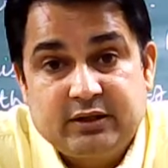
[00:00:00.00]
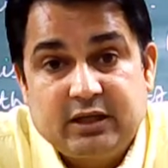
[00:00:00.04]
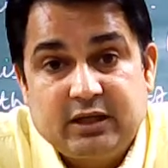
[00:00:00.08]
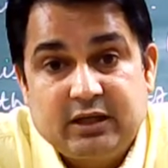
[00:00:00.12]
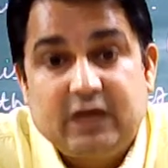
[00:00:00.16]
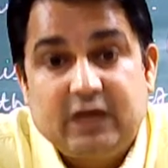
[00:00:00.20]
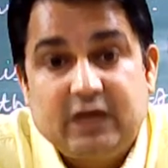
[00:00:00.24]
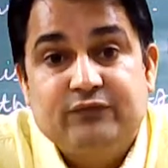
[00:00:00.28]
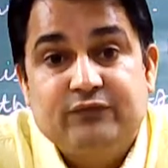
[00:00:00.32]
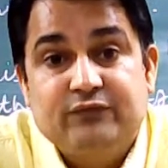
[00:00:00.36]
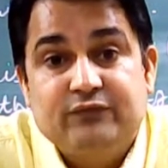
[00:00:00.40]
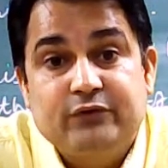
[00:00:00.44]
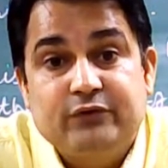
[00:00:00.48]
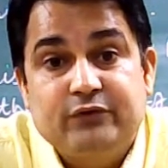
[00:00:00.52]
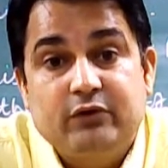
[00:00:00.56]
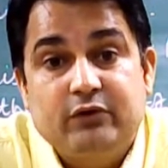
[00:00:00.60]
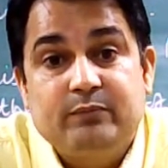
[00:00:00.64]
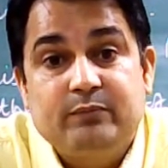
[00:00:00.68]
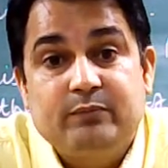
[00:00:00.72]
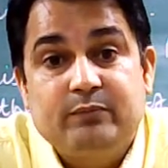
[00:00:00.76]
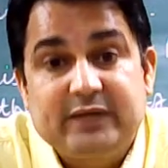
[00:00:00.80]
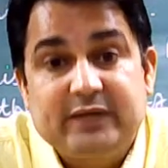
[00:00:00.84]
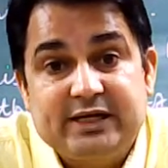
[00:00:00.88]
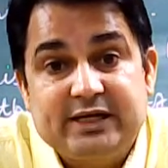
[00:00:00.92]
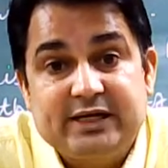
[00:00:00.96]
a fuel
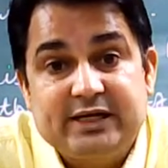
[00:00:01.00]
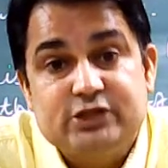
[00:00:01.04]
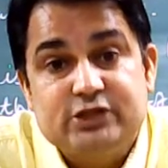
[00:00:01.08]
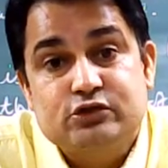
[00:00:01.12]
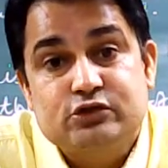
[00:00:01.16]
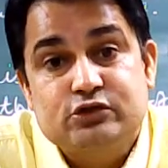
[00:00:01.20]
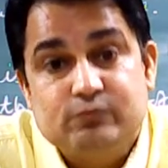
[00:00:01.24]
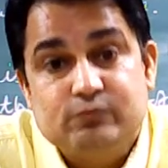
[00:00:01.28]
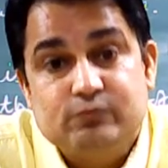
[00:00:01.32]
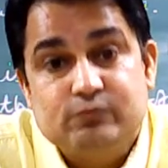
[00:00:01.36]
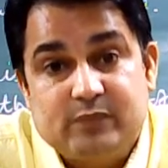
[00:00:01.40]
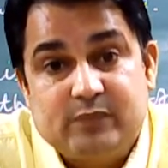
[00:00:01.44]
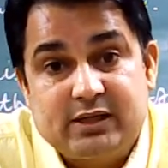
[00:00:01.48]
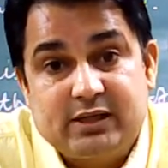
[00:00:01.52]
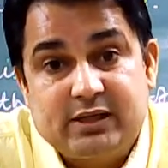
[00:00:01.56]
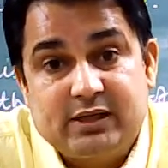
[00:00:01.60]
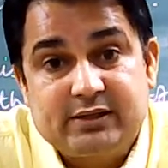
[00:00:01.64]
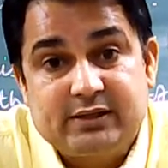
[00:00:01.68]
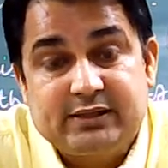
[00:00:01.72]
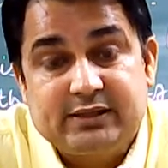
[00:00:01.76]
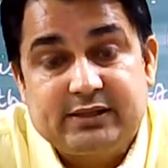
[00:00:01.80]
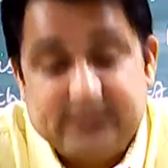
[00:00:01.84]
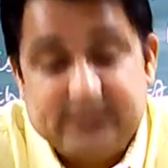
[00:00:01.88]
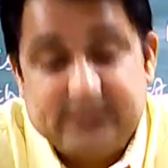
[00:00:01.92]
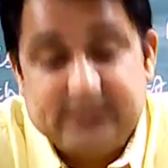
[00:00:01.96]
begins to
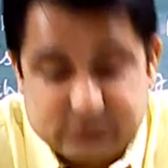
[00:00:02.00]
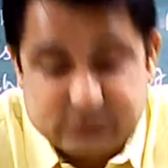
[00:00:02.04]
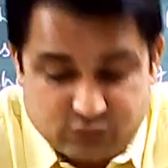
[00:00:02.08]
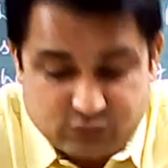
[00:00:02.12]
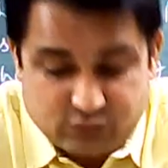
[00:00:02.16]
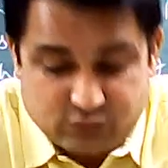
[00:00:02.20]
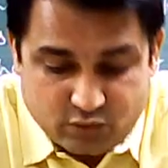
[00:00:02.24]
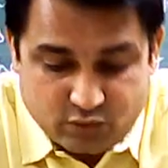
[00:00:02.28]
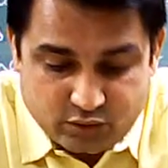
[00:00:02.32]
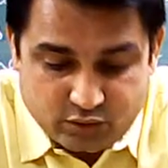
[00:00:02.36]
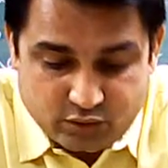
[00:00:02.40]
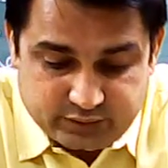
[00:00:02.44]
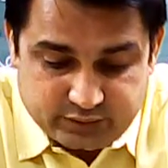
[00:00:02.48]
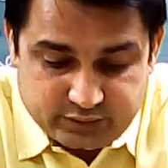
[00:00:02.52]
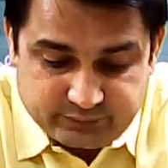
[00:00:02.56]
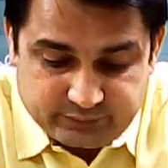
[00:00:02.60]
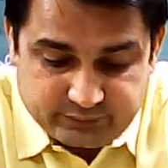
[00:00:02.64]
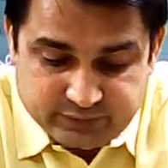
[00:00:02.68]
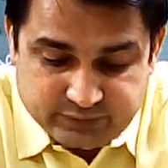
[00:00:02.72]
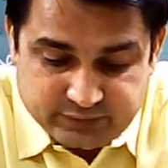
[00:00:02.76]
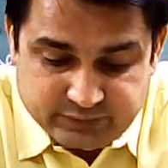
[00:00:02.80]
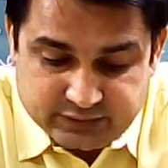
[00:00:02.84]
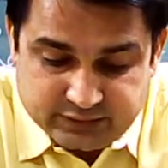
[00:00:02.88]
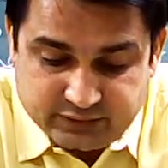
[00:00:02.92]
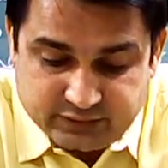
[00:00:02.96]
burn is called
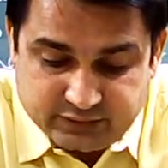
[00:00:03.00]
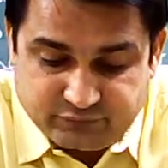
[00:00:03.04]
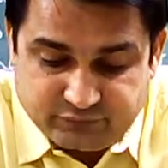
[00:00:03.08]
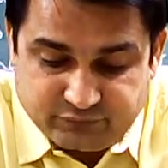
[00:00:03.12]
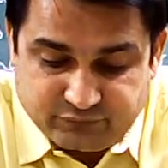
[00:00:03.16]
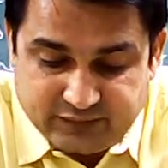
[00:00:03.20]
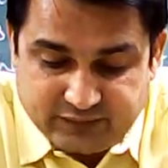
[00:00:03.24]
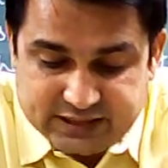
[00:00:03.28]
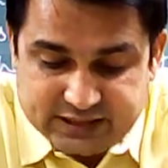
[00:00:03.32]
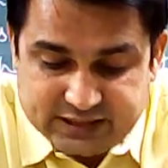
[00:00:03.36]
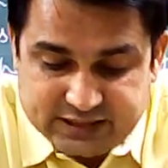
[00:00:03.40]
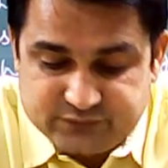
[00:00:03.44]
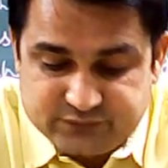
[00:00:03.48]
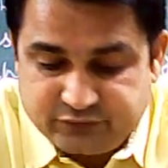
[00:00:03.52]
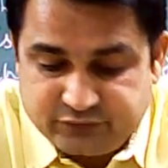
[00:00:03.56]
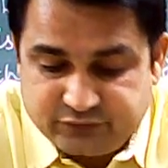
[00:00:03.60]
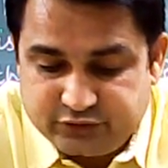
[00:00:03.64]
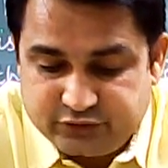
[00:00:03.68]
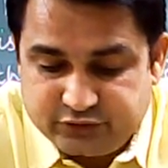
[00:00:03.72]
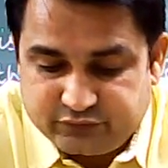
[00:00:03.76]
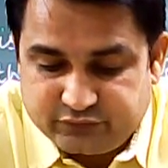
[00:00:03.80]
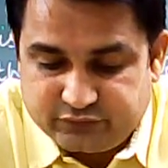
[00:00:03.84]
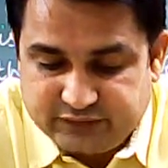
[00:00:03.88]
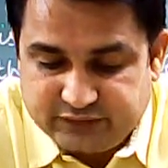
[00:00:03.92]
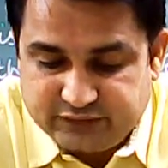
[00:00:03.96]
the flash point
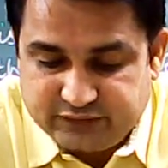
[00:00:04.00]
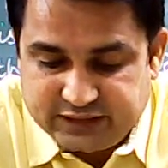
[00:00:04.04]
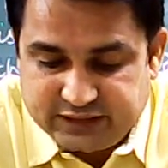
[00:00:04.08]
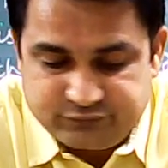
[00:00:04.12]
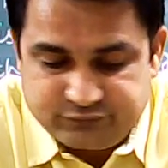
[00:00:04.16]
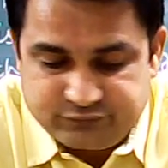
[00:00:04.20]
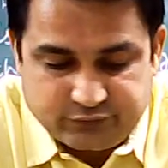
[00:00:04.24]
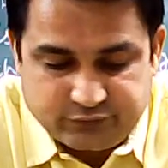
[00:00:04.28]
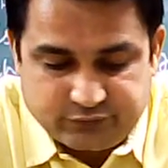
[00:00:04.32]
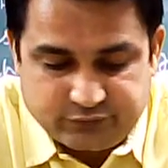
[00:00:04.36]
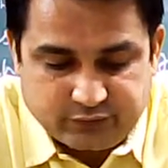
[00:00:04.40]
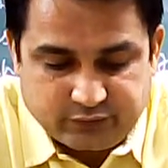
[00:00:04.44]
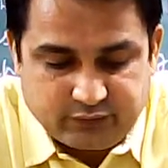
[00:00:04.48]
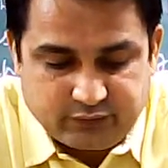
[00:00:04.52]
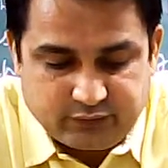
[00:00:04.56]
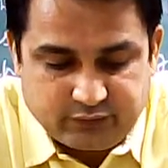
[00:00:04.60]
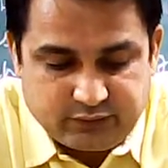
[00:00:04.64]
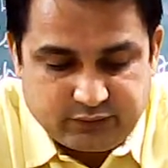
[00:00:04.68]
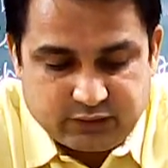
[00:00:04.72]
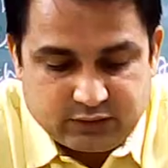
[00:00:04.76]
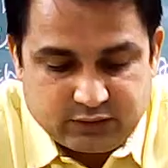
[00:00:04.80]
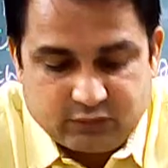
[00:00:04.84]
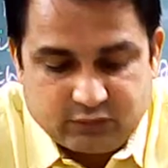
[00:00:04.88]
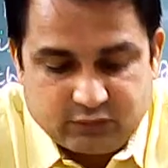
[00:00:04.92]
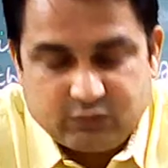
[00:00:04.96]
of that
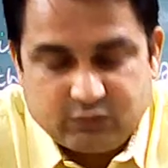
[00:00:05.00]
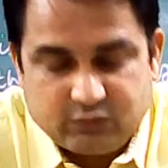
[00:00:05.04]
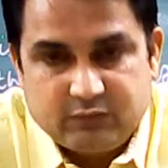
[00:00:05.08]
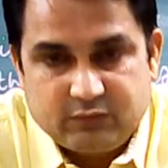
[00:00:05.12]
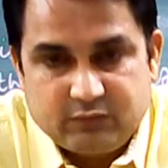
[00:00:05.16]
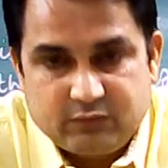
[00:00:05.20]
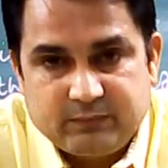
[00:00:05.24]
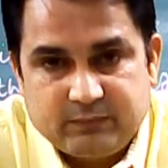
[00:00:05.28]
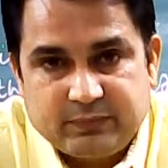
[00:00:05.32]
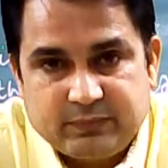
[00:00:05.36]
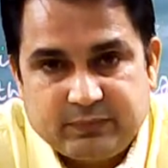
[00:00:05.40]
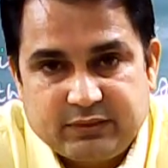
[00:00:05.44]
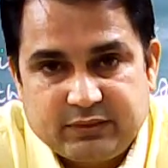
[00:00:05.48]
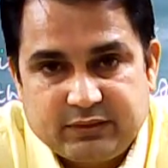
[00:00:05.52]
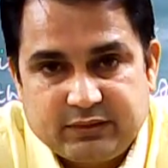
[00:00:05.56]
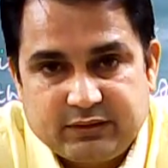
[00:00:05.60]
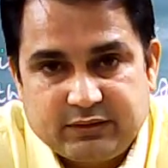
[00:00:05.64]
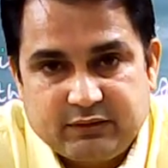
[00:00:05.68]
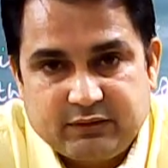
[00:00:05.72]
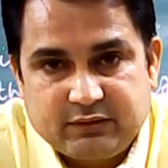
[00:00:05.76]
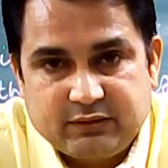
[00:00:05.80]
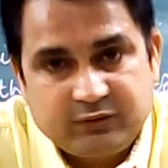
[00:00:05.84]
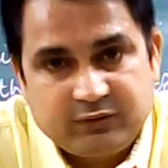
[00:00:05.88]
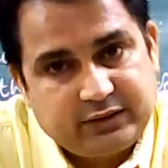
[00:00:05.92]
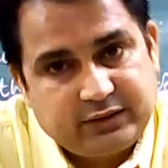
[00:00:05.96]
fuel,
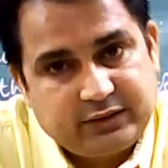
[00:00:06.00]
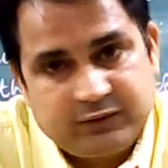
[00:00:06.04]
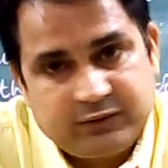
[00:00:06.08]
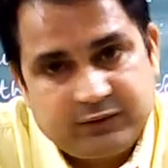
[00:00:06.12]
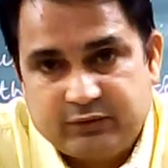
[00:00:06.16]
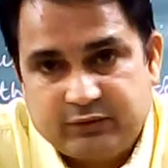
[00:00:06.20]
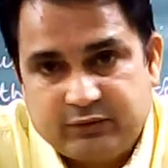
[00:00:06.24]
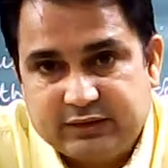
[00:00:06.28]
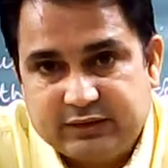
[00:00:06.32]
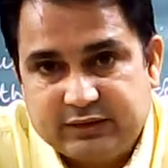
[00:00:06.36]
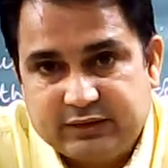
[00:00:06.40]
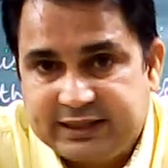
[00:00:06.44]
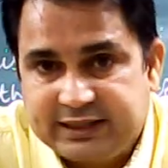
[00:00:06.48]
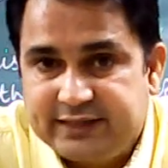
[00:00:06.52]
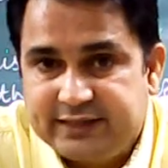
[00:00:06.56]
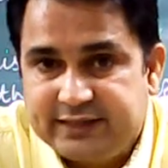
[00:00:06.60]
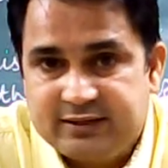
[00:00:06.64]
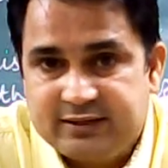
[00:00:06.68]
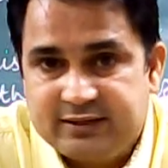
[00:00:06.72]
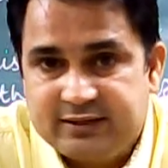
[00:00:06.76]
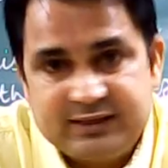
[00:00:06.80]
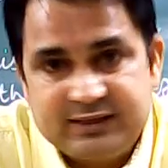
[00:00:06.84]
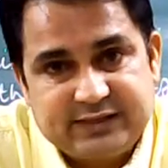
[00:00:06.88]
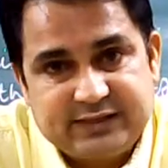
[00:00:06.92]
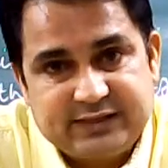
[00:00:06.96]
okay, or the
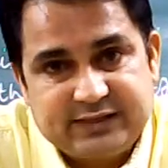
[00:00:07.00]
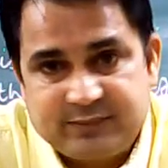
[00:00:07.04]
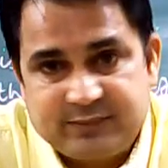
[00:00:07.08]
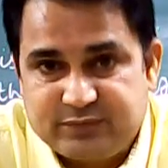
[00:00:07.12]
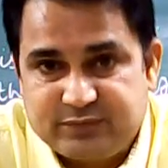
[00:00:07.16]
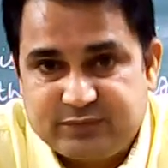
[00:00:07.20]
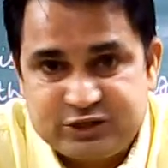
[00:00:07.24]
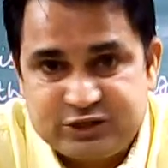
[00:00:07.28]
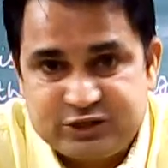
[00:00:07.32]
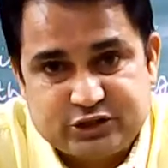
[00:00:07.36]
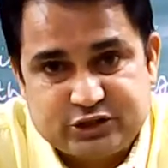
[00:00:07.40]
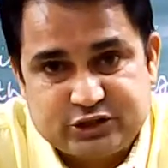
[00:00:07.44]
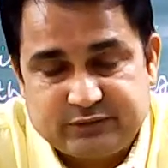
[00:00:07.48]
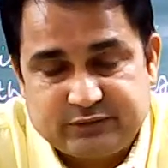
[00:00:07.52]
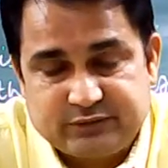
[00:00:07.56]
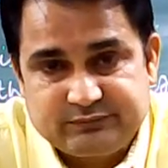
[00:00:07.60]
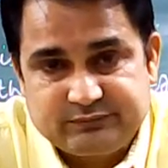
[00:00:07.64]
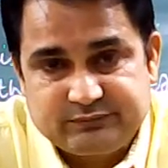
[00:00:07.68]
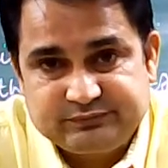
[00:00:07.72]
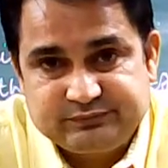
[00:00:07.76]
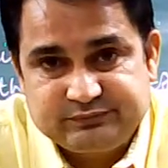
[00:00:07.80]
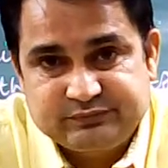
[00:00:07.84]
kindling temperature.